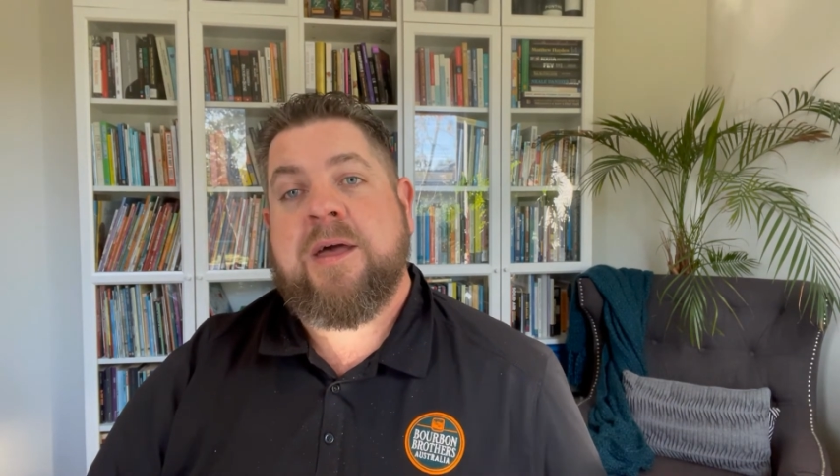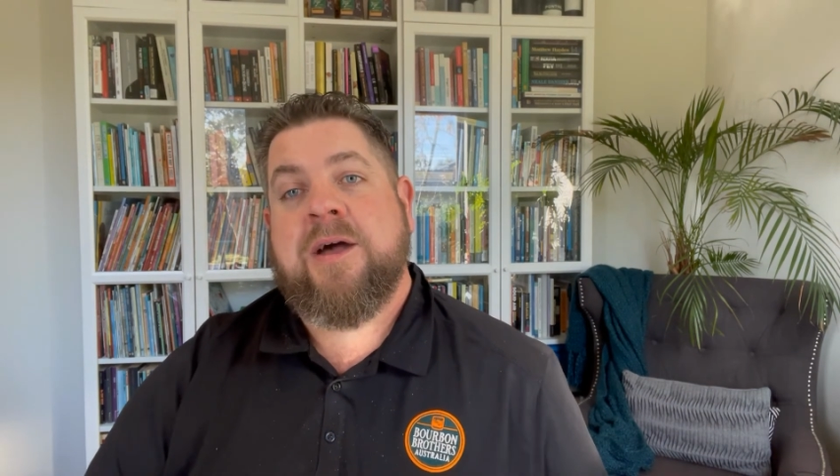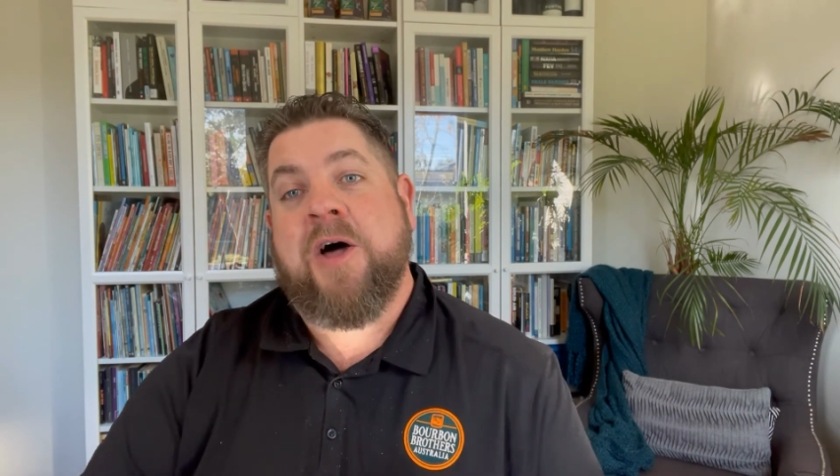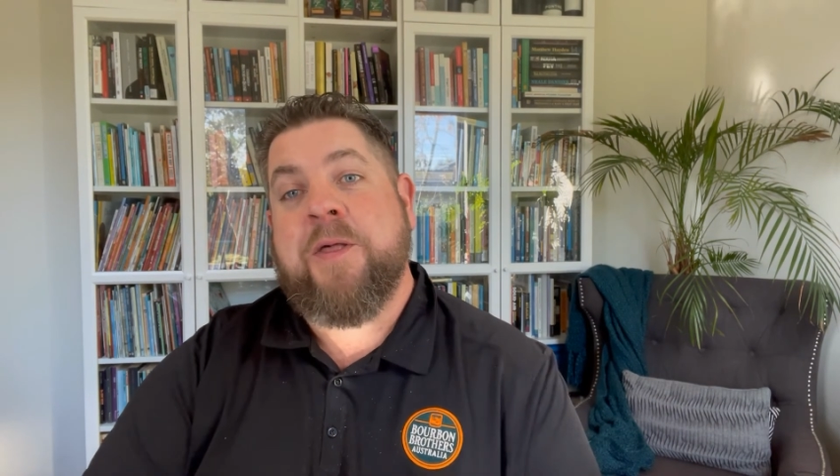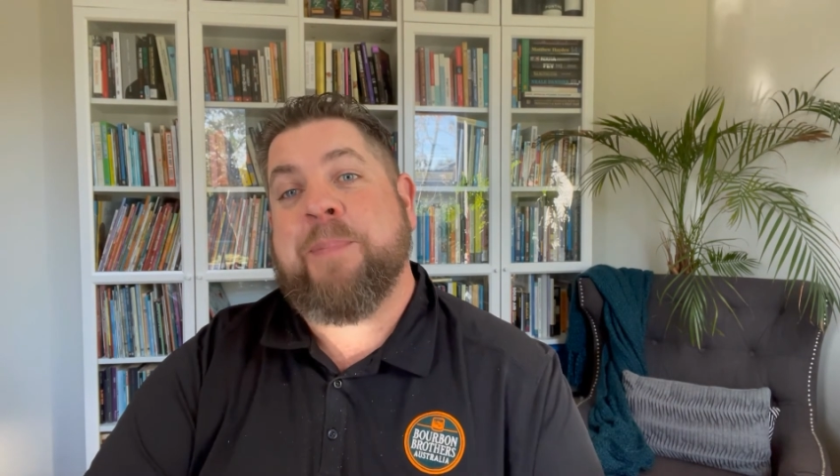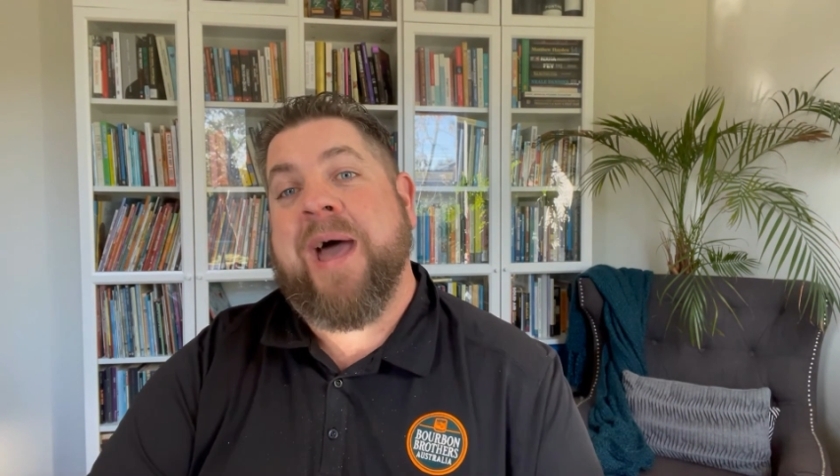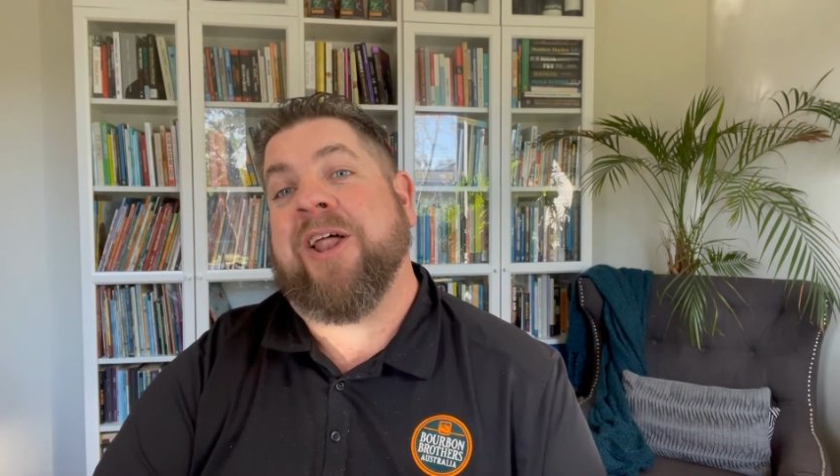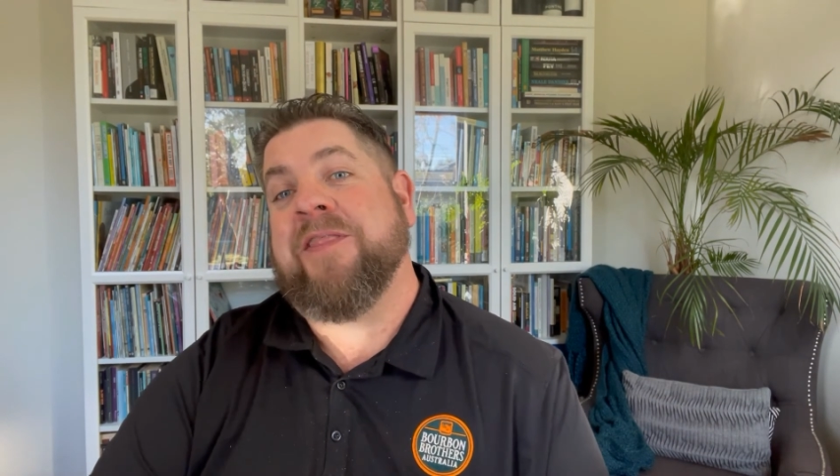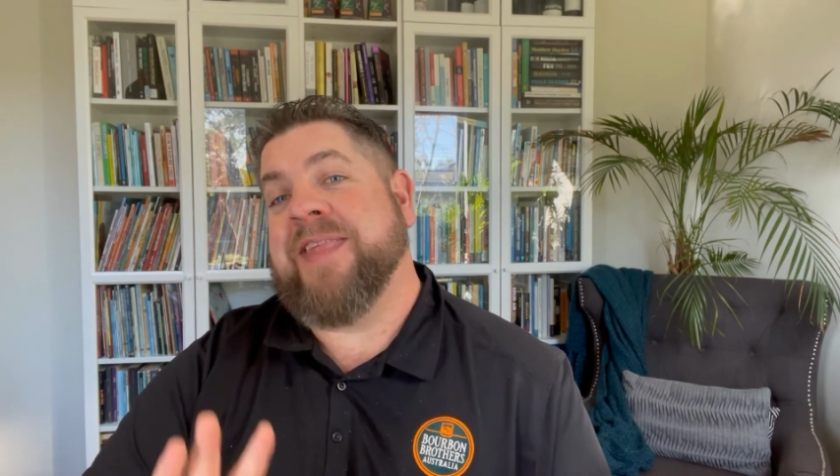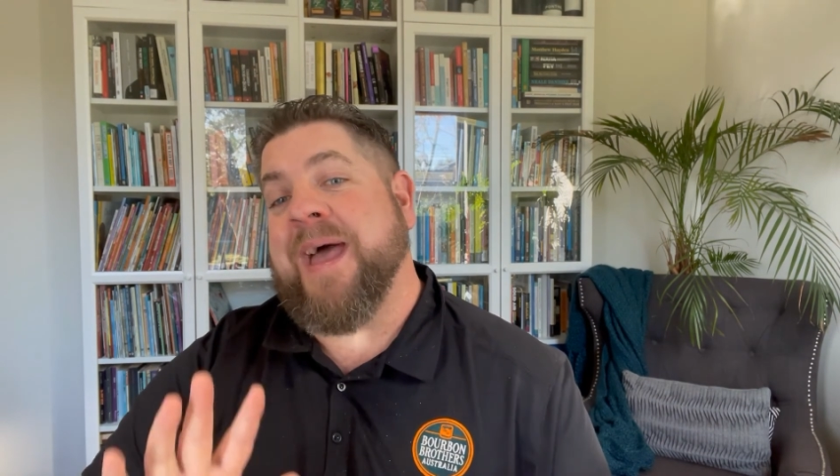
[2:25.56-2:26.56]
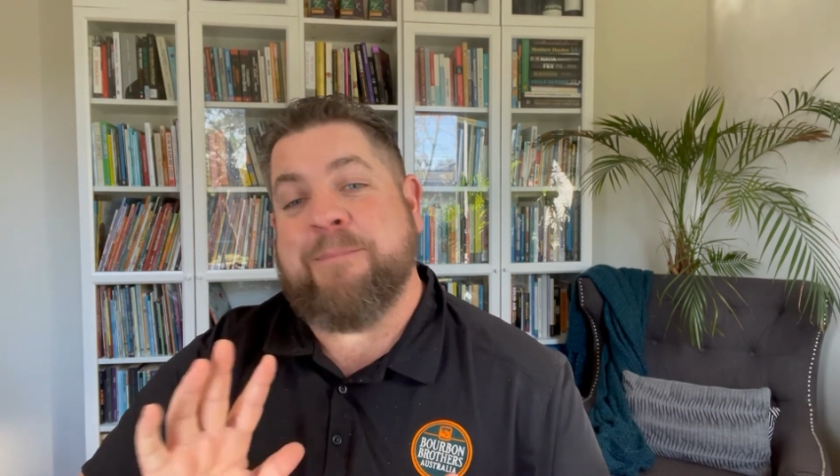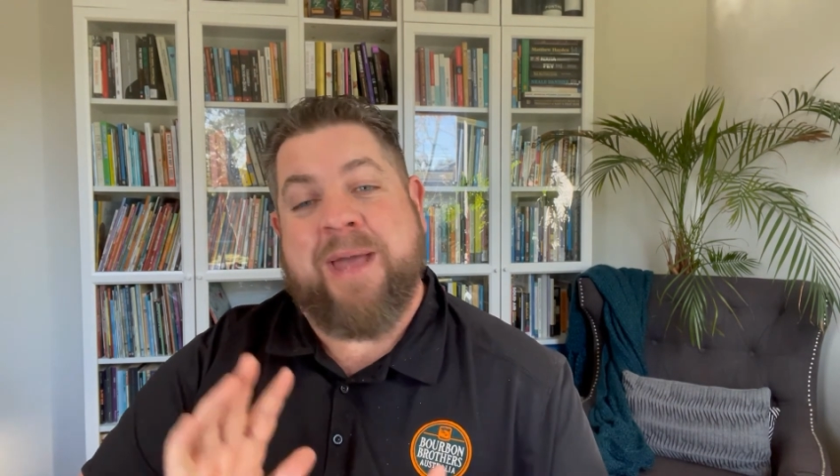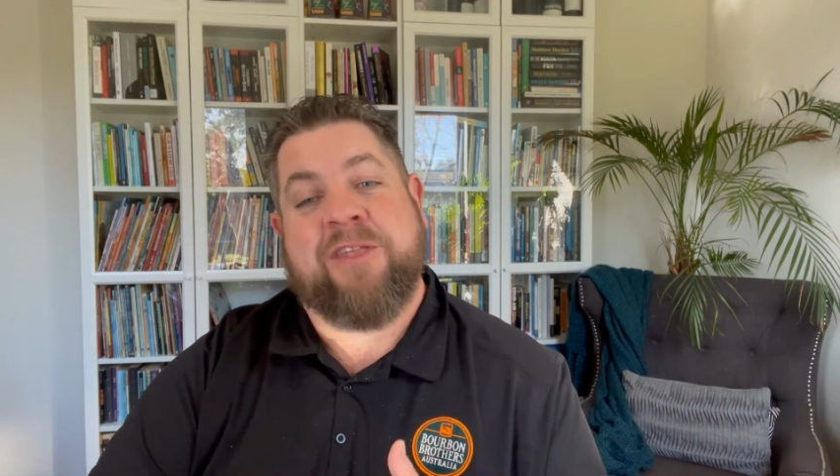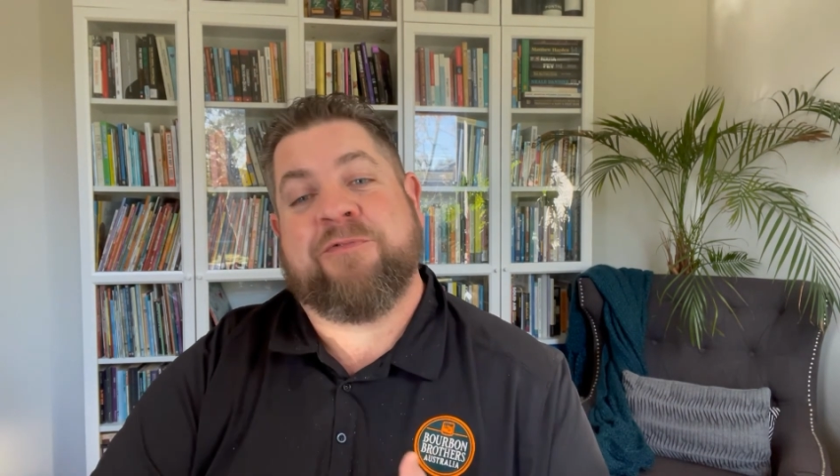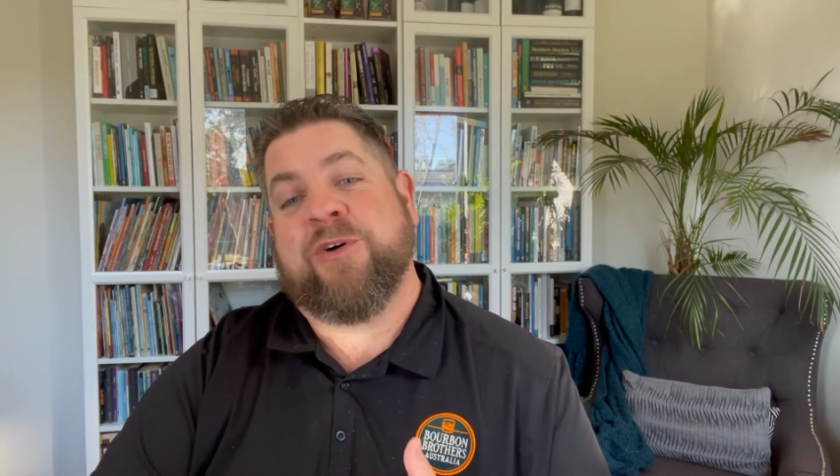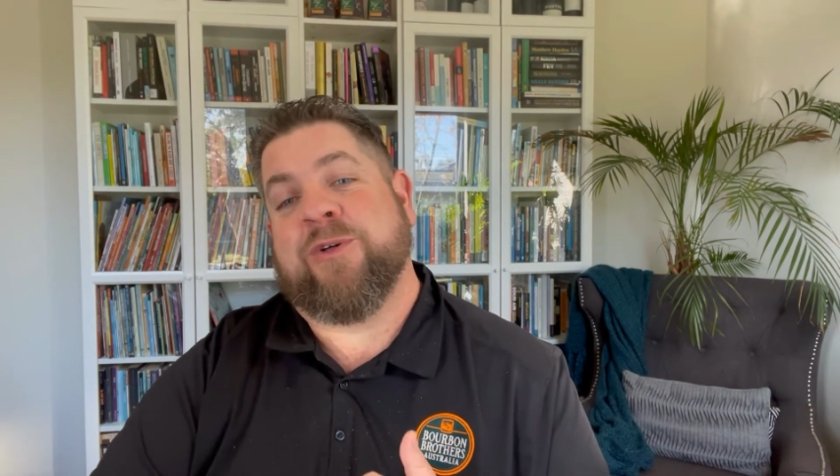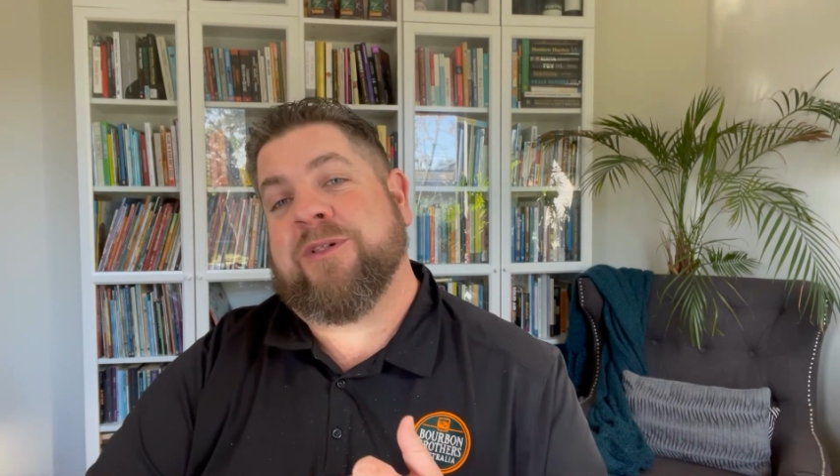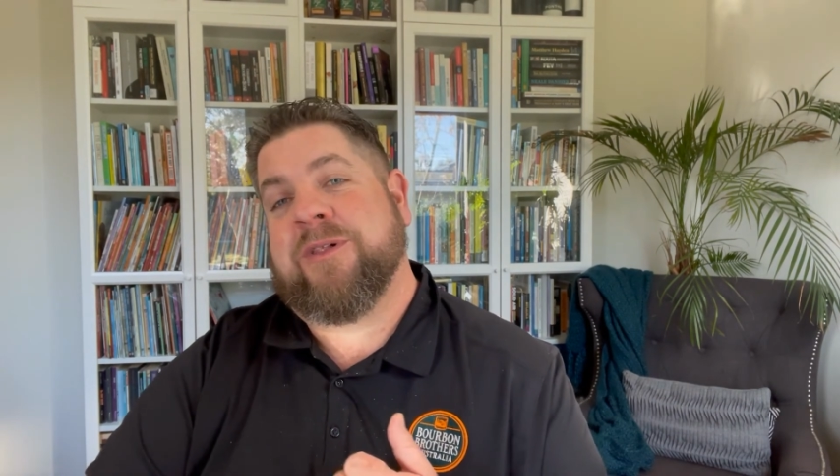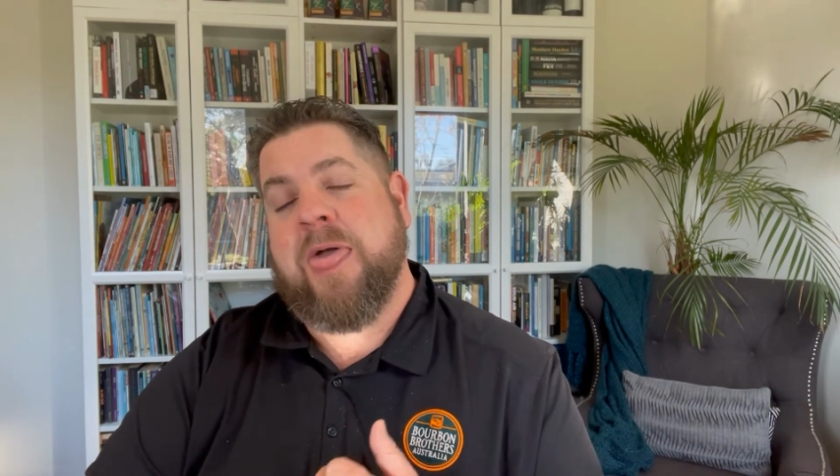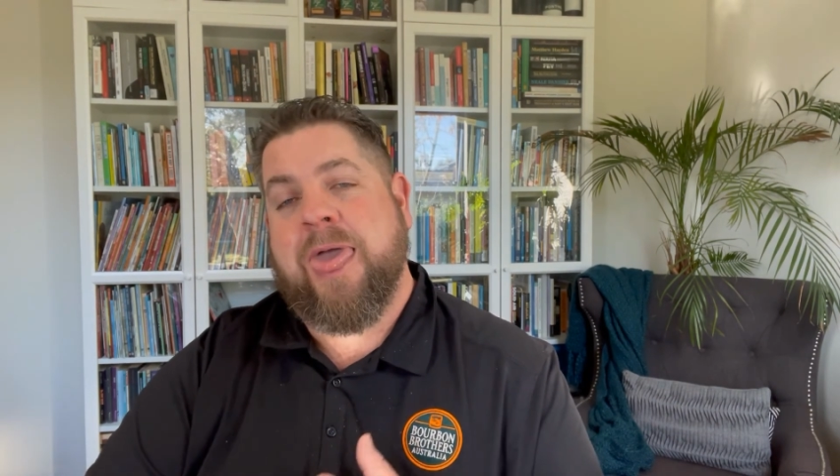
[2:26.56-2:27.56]
On the palate, that
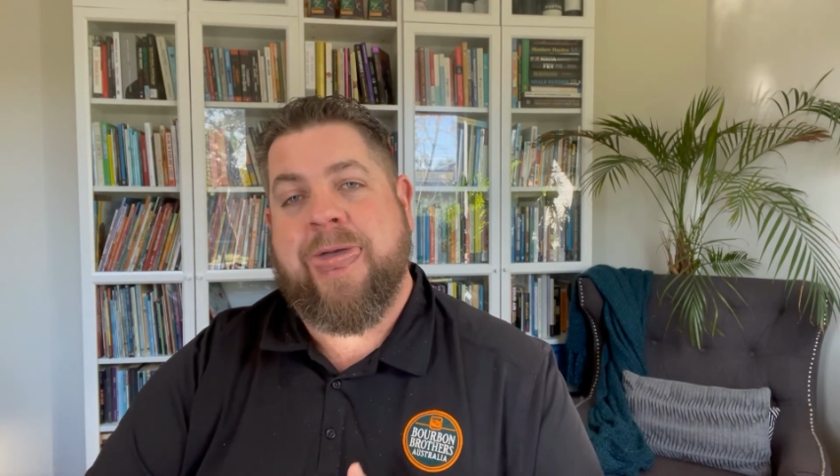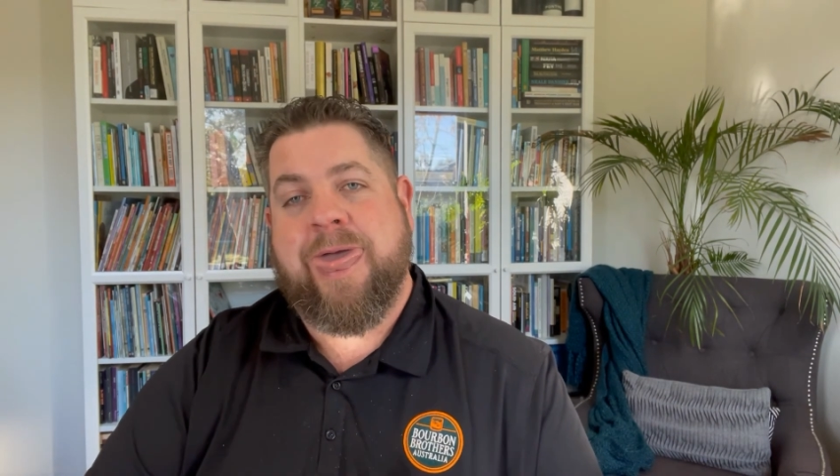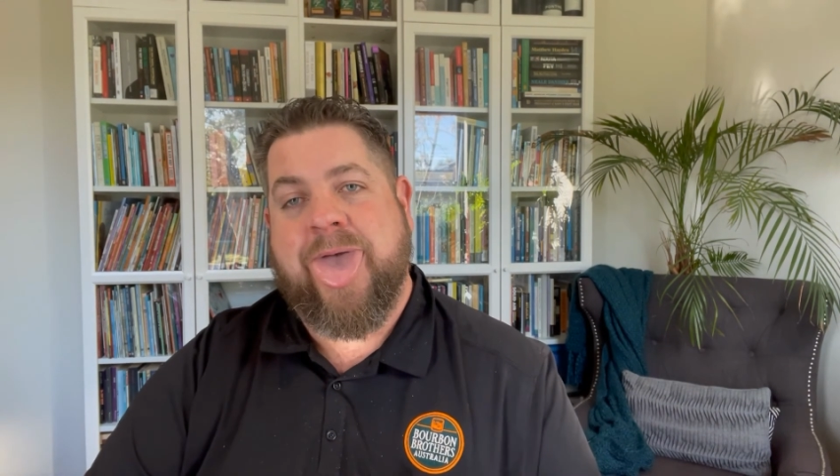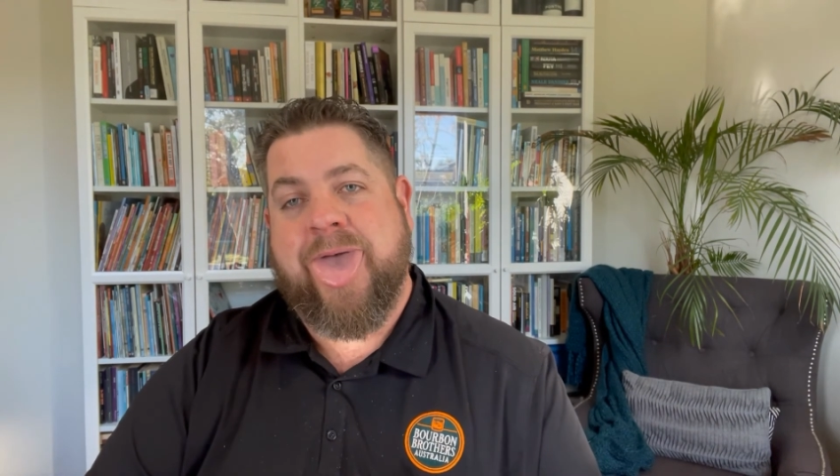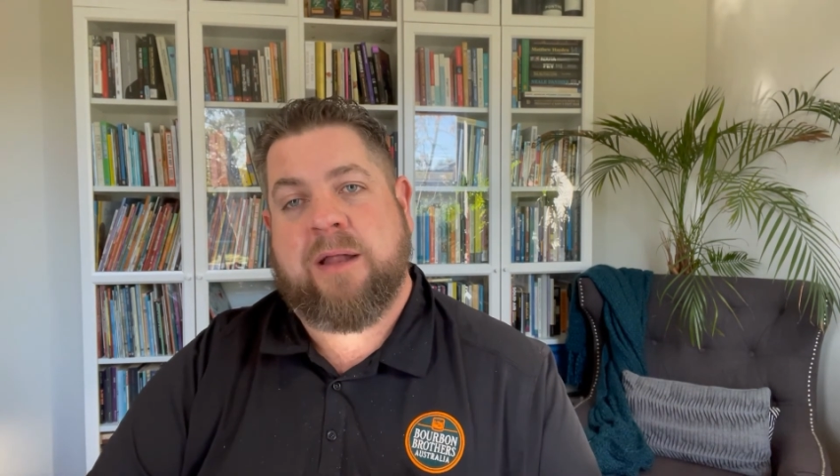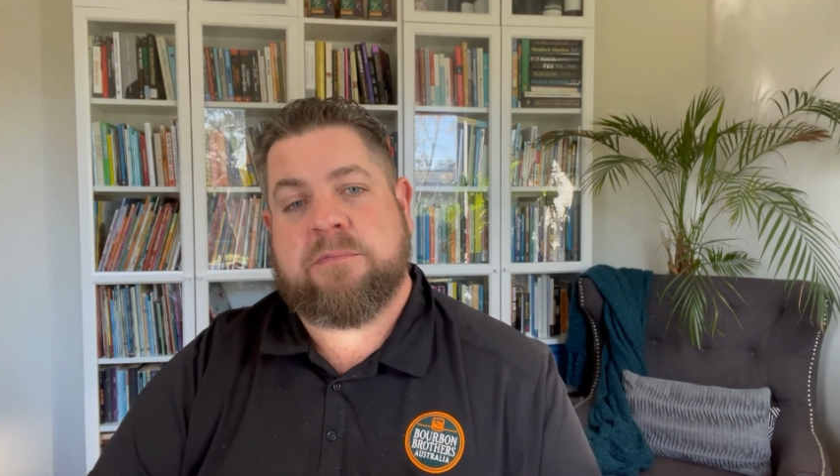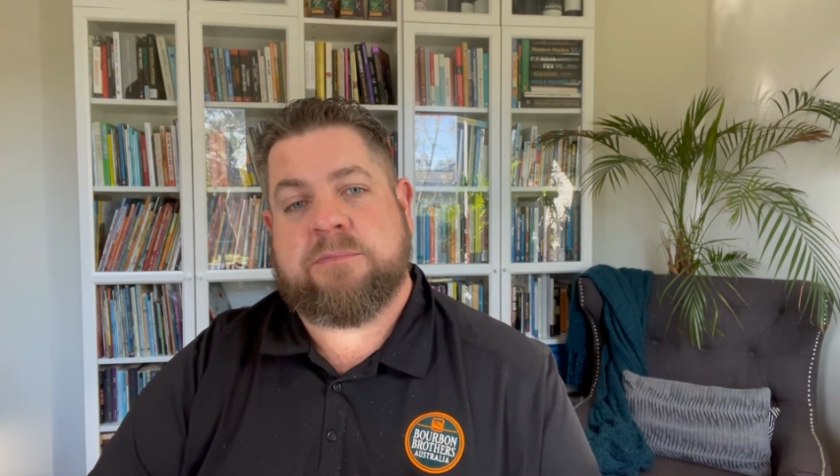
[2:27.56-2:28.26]
mouthfeel.